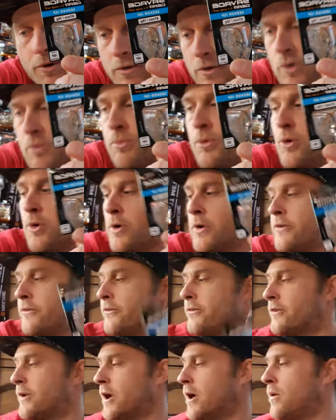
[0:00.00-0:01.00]
on your board.
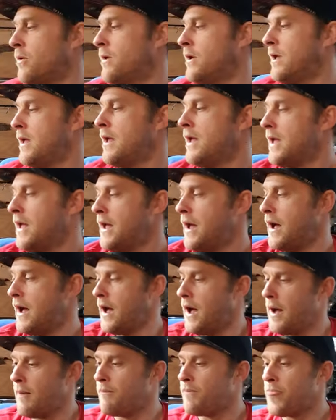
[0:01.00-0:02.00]
So
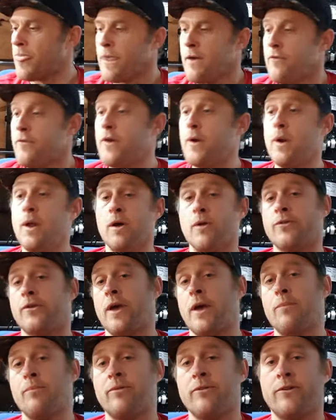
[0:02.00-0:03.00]
a few little
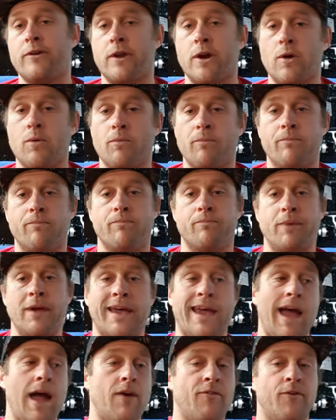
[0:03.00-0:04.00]
tips, you know, be
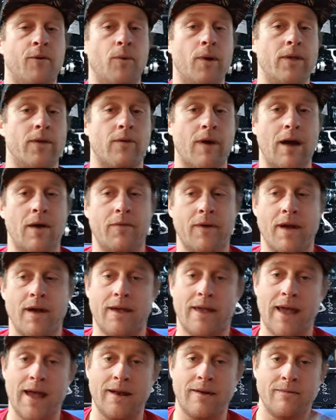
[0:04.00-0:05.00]
careful when you're out there.
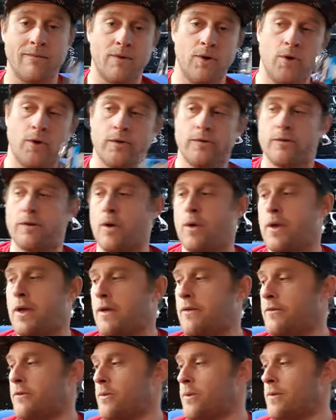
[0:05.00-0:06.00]
Again, hooks going into